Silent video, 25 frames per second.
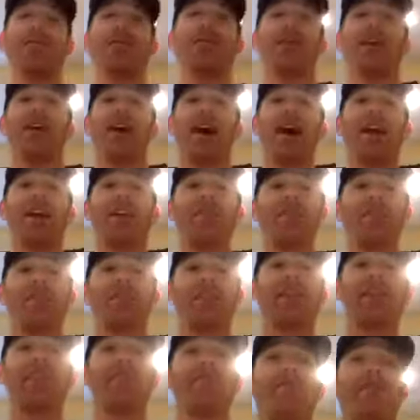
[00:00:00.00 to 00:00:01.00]
And if you're
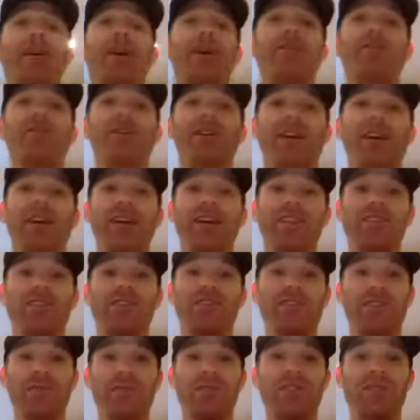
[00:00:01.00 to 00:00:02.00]
getting value, guys,
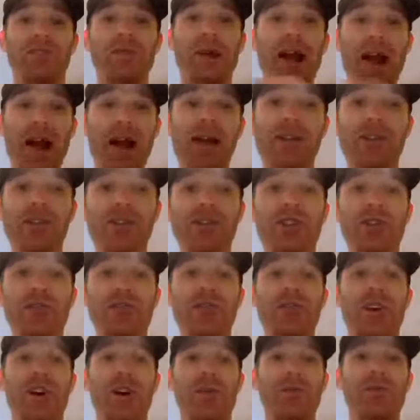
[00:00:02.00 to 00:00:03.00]
just give me some heart
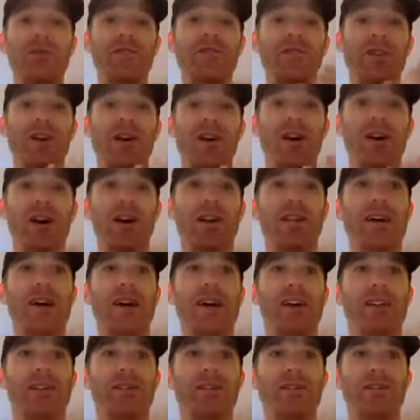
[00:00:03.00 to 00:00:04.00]
shares, comments, all
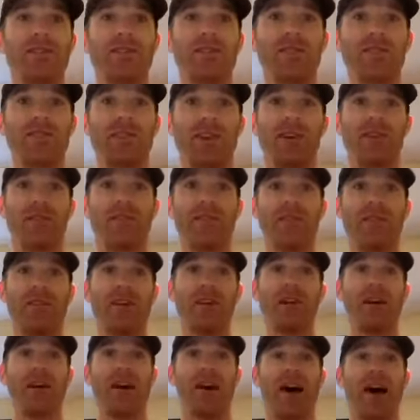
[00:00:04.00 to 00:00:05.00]
that good stuff.
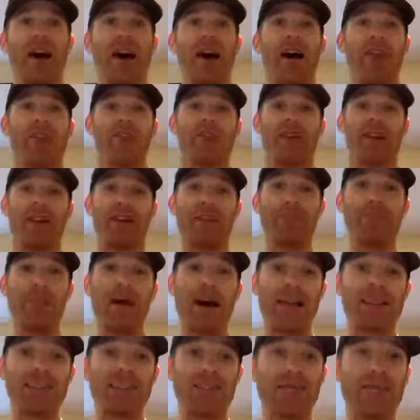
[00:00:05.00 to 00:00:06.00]
If you're getting
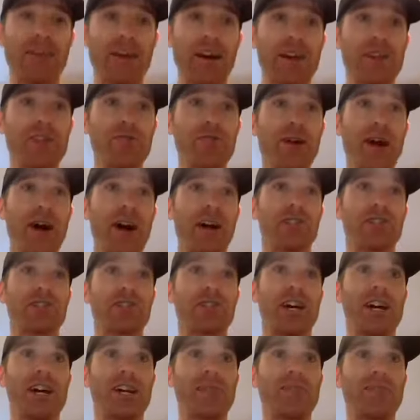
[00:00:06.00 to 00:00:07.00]
massive value,
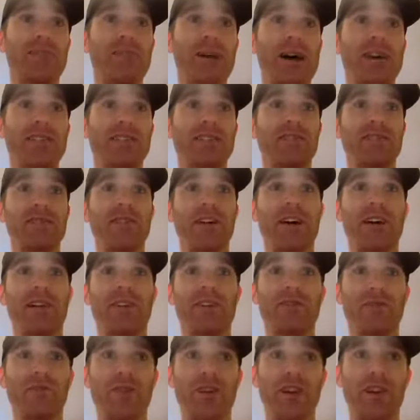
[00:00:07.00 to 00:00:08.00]
hashtag massive
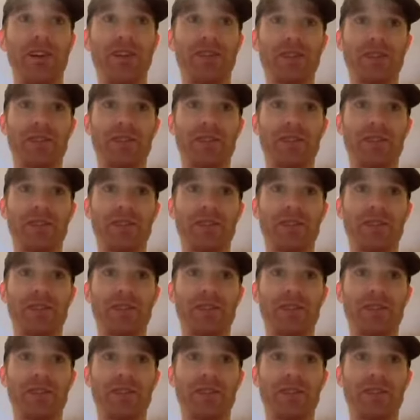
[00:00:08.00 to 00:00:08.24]
value, right?